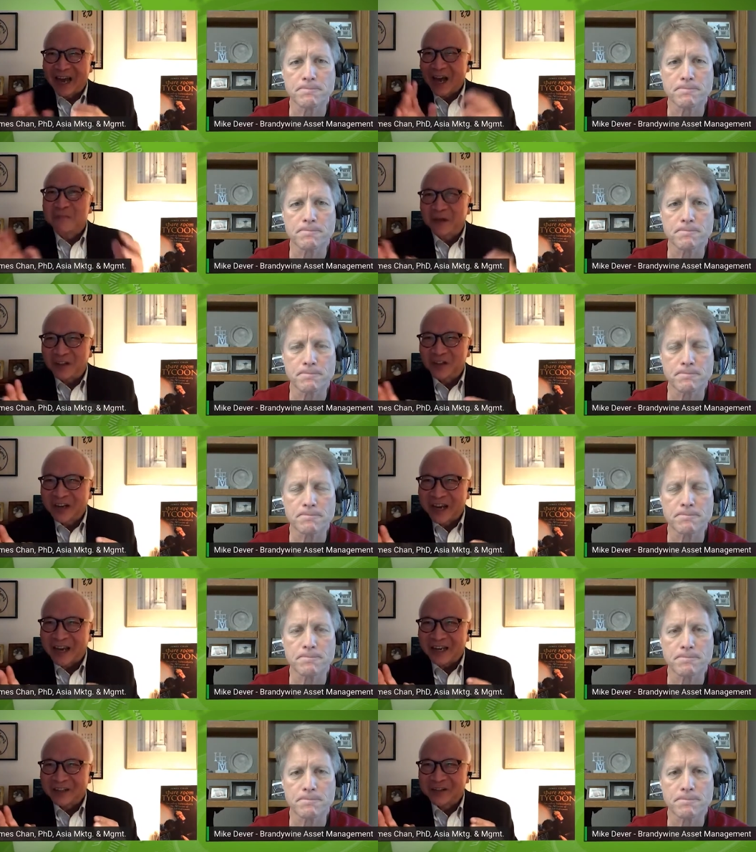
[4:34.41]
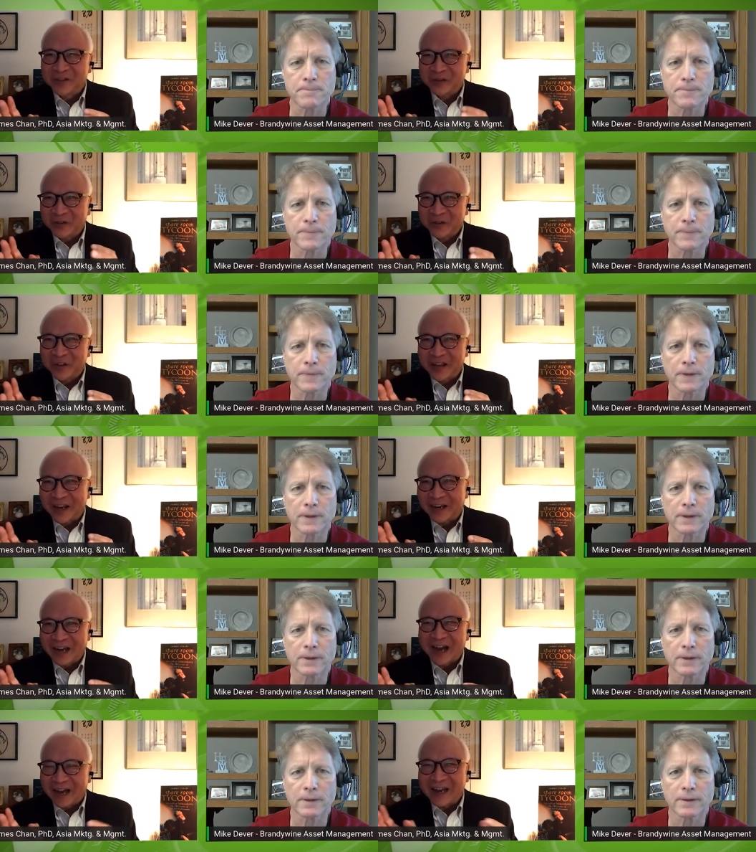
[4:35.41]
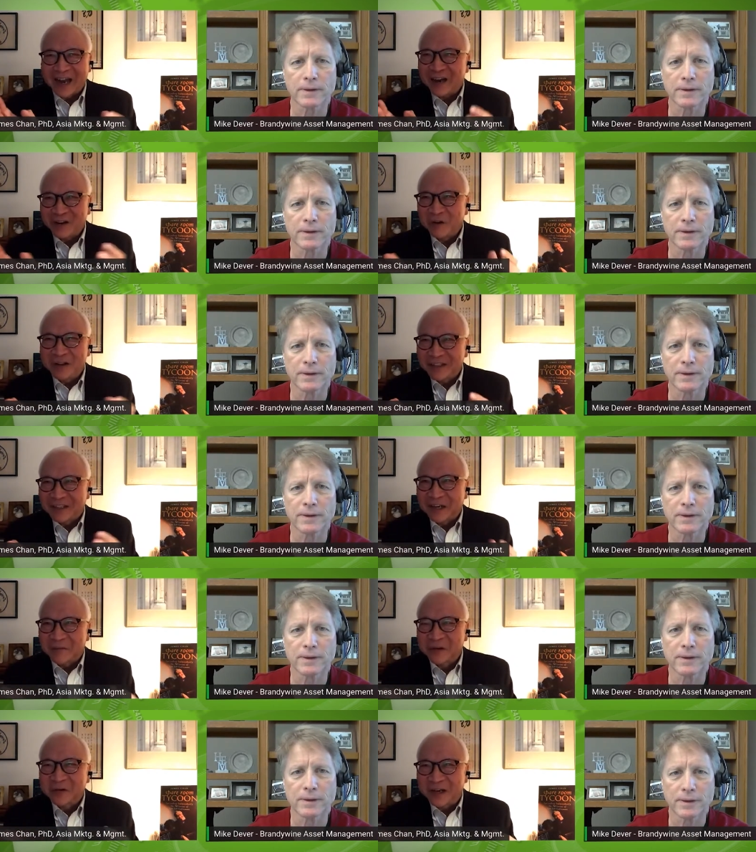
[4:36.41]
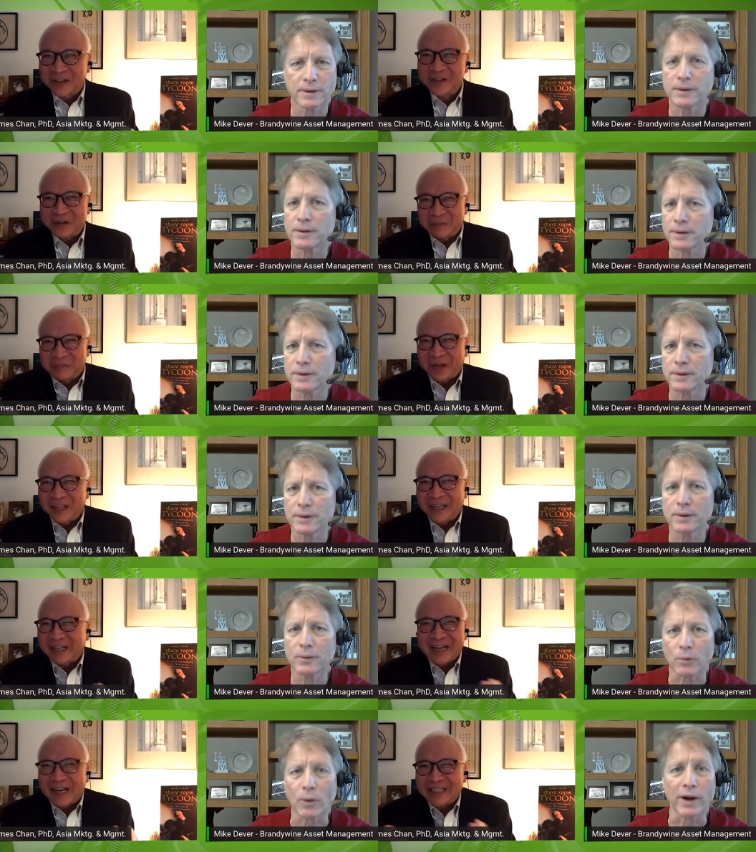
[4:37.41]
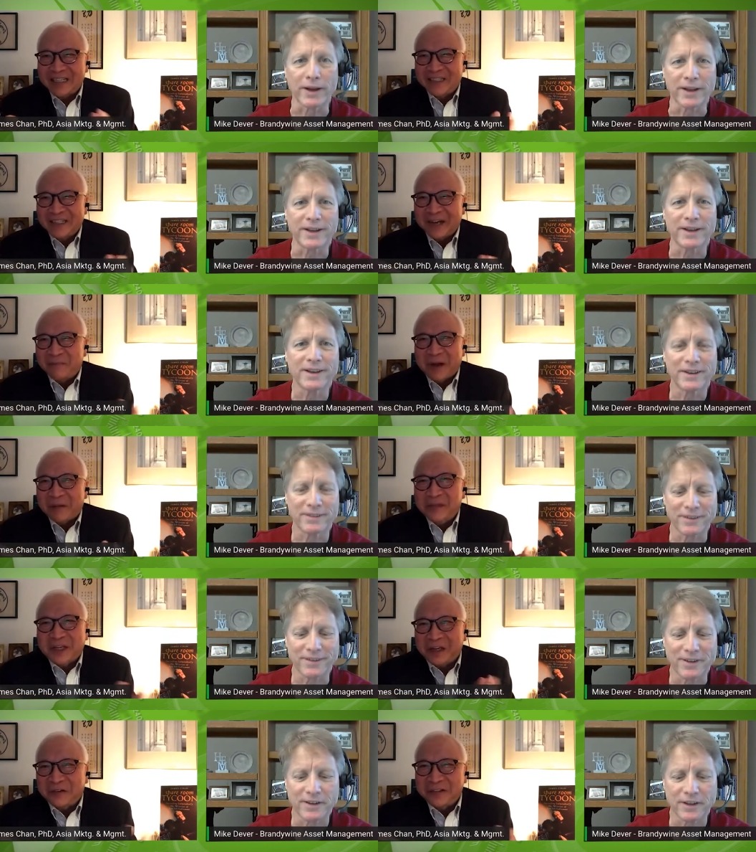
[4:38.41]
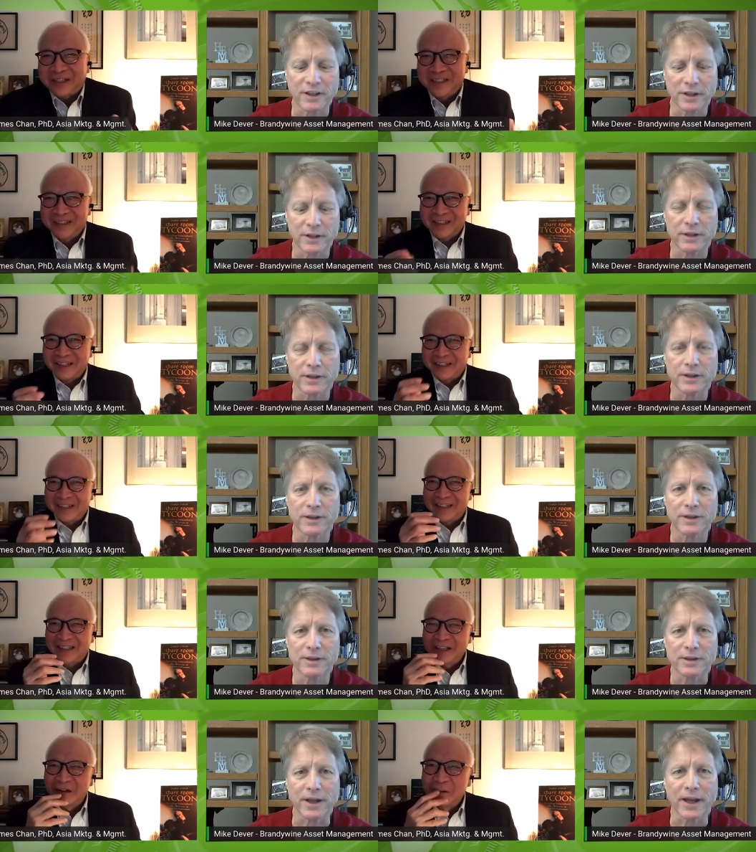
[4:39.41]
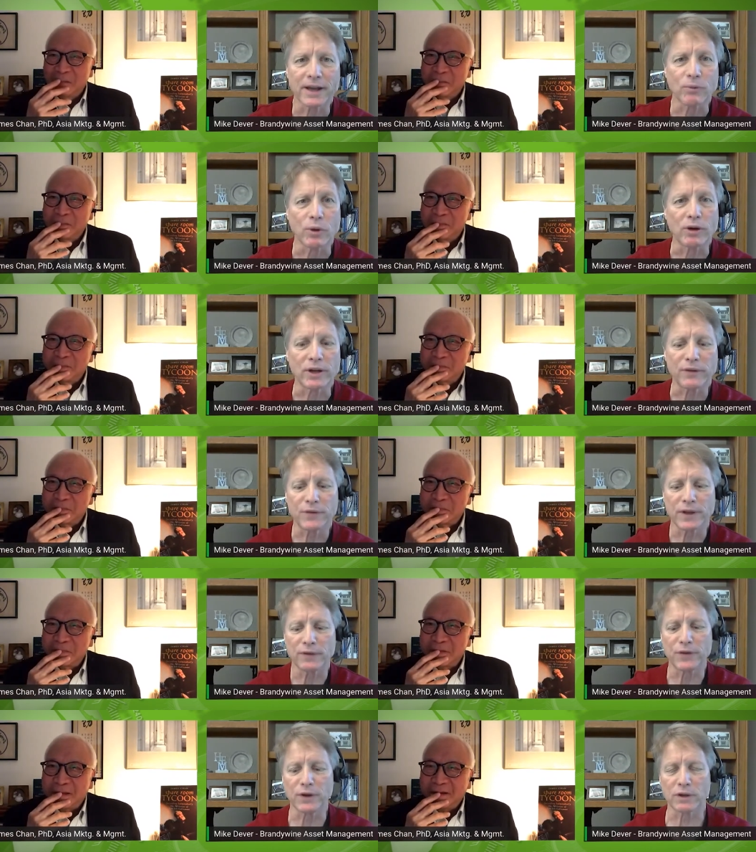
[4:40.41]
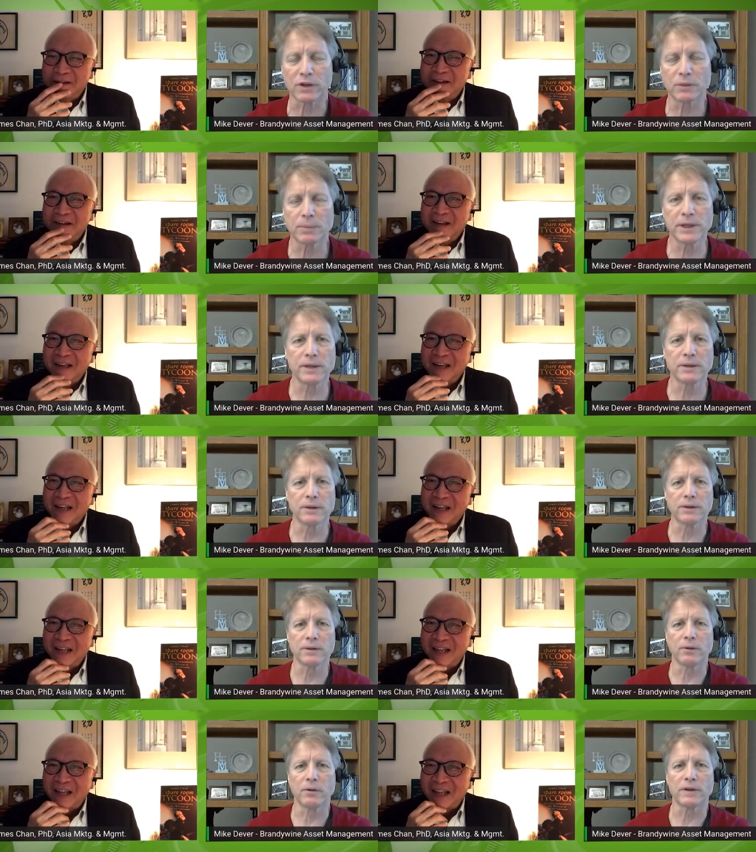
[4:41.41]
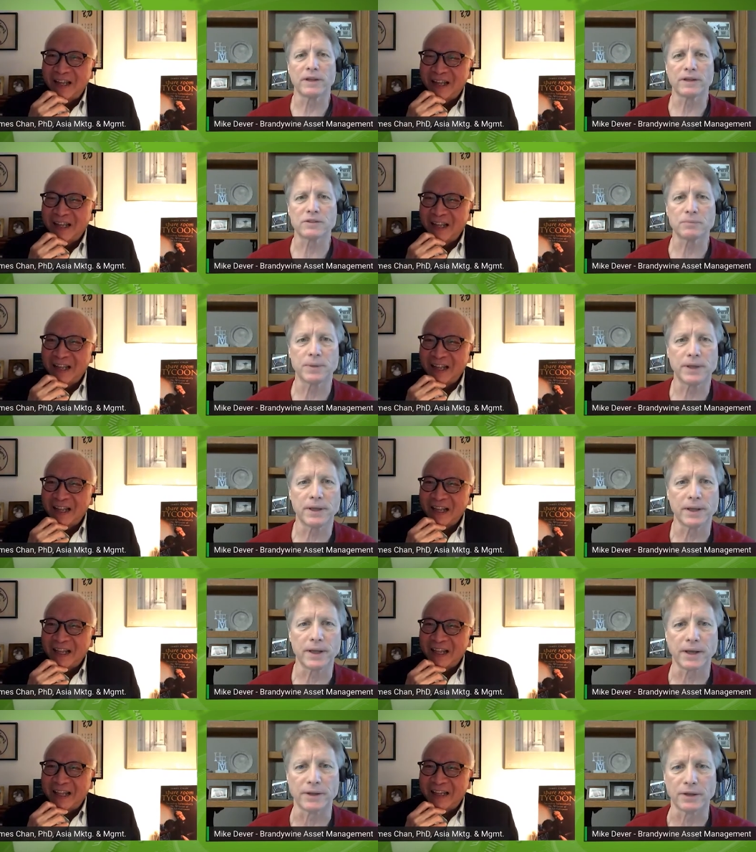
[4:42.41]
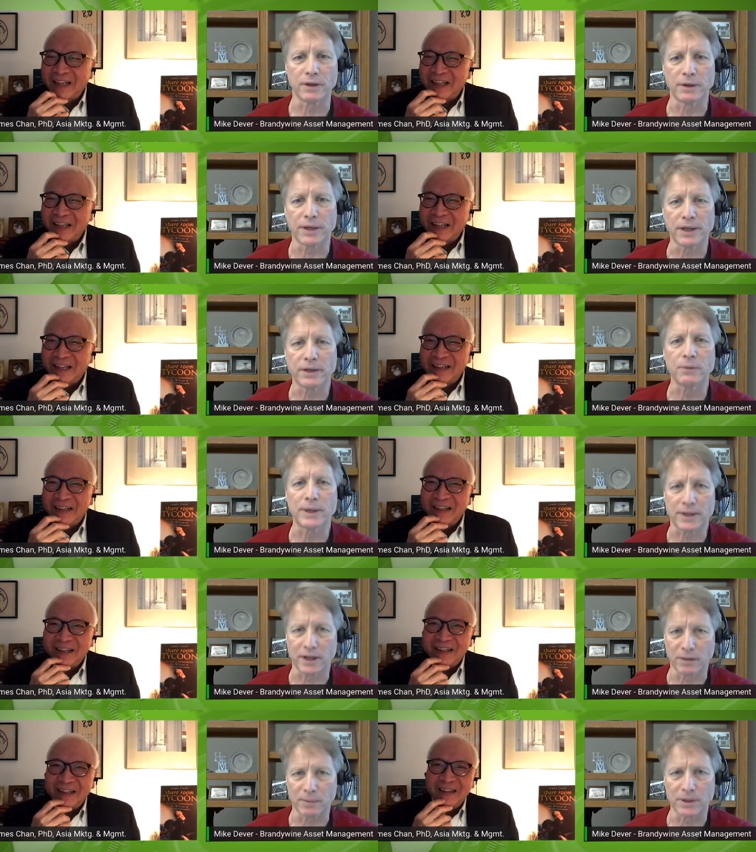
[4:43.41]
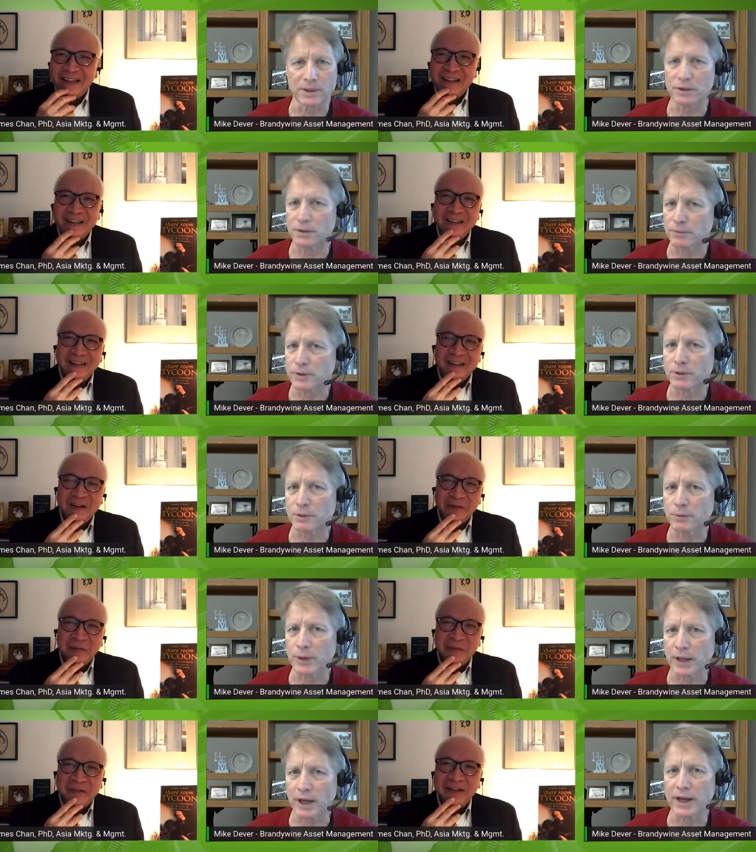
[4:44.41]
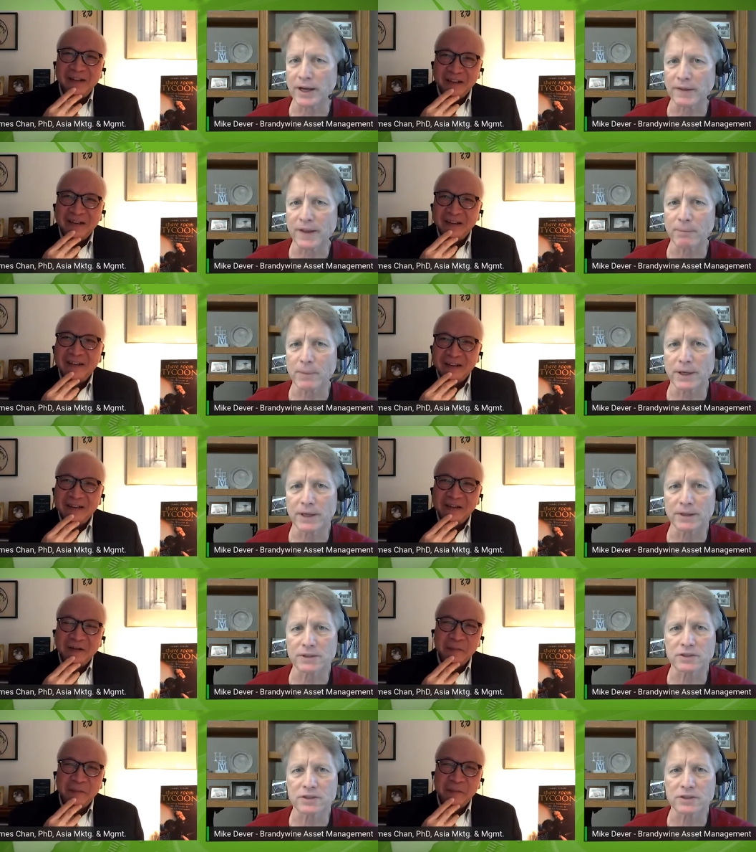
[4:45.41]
Speaker 1: and how much cash do you think? I, I know it's a dumb question, but like right. I'm, I'm curious.
Speaker 2: Yeah, well, if if you're going to be long the S and P and you're in retirement, you're you're relying on that money to